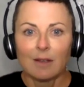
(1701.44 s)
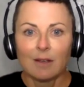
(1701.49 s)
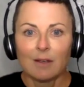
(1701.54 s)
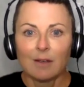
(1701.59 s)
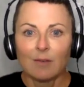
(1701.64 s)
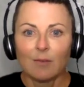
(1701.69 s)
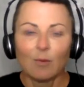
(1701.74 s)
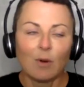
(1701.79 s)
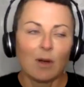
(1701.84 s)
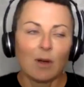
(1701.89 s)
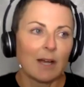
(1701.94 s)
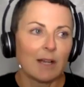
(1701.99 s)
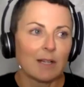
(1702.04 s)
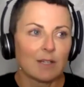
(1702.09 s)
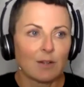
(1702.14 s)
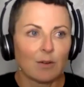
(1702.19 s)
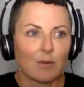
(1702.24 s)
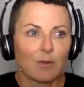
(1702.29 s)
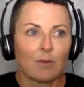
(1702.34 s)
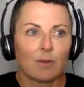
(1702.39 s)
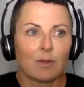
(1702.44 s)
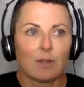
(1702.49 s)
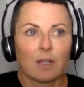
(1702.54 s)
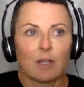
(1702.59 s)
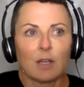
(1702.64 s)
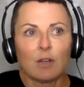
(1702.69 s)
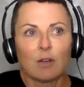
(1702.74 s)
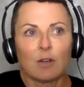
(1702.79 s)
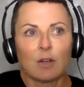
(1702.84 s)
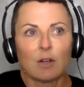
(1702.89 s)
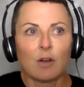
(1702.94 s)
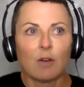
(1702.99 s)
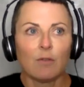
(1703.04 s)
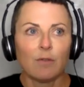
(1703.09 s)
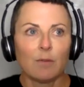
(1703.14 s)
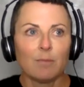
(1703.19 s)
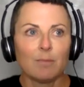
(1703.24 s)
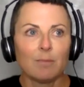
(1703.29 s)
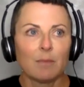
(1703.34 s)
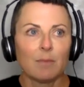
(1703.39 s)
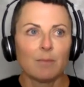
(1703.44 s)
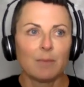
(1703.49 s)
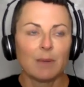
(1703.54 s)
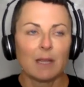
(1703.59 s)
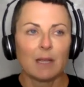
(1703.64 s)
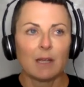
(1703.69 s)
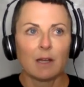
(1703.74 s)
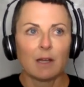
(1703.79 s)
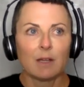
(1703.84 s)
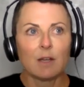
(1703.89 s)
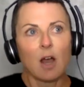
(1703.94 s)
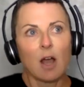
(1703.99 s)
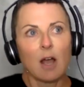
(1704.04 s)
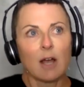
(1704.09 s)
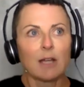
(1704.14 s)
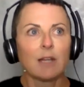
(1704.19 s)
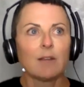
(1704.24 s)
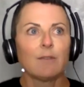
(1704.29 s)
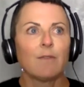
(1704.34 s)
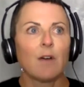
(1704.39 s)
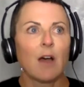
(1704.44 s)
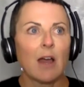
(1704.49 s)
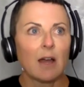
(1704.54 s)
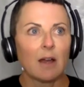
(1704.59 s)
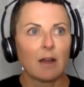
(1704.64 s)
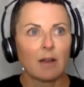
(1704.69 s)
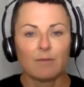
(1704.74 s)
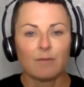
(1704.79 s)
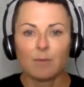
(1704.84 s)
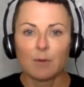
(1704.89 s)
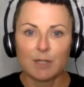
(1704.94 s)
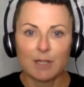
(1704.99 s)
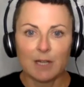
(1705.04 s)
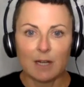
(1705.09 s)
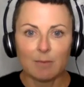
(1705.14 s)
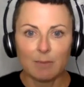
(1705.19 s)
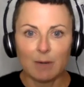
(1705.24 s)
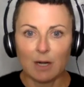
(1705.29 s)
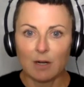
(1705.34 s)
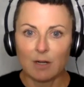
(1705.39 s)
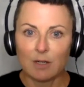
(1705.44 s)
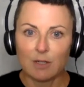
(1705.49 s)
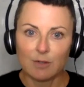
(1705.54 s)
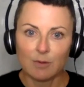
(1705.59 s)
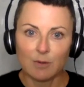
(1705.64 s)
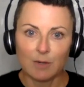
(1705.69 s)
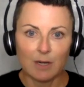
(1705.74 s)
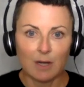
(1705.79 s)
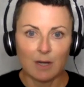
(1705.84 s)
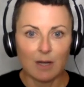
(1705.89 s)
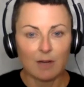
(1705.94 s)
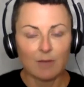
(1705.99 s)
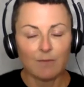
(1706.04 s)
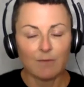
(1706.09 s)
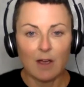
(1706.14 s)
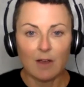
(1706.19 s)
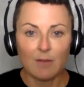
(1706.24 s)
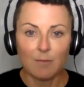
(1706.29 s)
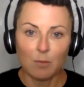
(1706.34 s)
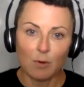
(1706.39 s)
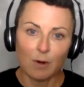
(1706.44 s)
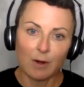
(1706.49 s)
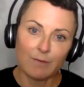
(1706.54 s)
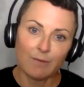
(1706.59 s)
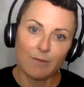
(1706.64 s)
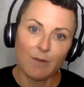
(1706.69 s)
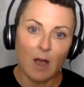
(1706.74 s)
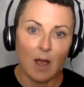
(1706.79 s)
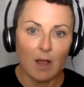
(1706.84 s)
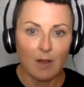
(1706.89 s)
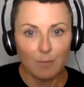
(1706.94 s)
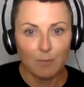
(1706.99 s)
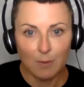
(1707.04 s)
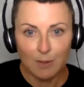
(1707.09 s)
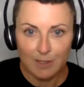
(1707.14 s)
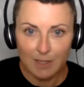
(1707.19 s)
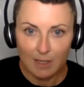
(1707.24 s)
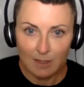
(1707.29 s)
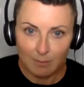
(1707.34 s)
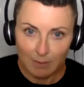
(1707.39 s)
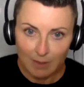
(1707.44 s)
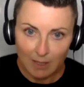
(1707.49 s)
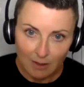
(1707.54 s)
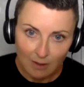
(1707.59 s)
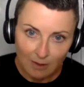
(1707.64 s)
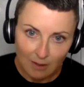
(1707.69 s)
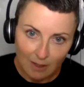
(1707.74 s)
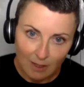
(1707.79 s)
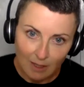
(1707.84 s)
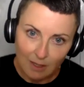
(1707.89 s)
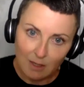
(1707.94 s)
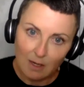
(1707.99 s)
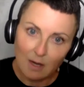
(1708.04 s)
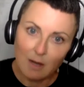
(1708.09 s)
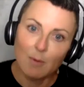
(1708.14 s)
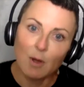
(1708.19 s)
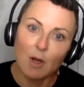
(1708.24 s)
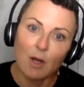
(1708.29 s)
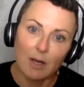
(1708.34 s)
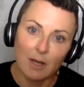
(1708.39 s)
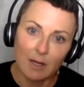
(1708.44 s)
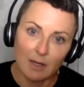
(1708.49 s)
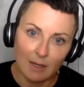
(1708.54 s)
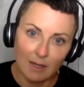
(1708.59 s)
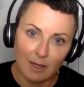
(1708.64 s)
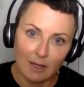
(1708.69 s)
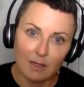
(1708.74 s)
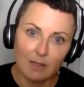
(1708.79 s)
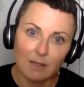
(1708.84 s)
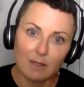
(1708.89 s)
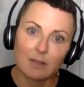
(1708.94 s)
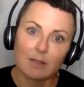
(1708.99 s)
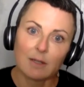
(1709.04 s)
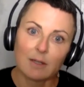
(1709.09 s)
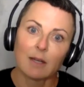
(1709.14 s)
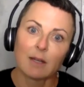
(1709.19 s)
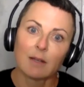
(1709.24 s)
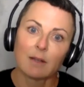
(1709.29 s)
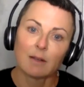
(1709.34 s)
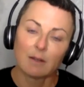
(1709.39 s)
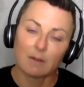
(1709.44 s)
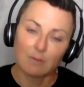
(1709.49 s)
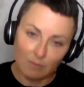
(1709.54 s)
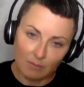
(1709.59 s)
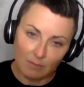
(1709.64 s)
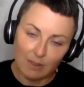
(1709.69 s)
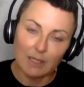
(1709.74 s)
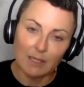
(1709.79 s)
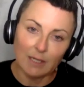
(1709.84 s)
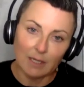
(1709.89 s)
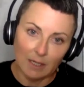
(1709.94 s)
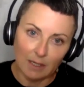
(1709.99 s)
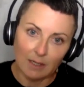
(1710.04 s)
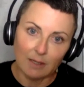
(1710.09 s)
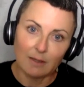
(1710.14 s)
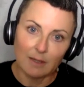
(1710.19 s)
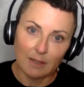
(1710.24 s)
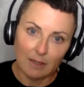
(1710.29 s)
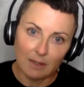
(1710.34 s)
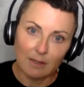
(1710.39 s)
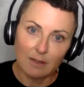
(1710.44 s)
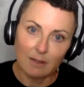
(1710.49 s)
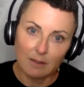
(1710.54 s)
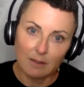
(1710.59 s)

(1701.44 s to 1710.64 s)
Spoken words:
why? So that you could go from being a 95% parent to a 95.5% parent? Like, come on, like really, like,